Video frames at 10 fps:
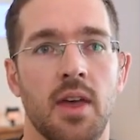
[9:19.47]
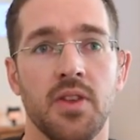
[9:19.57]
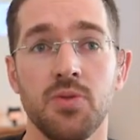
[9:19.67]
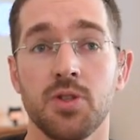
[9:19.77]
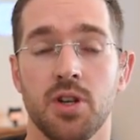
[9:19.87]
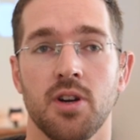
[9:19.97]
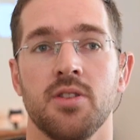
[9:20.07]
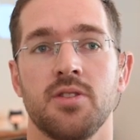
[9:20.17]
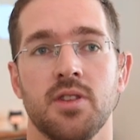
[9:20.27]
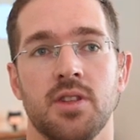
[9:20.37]
And this
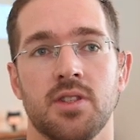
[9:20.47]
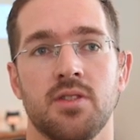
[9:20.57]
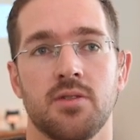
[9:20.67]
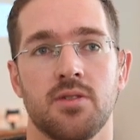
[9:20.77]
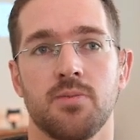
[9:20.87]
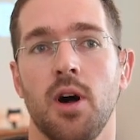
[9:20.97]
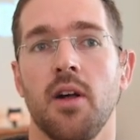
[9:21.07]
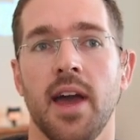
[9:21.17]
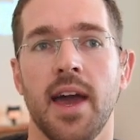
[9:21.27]
returns this small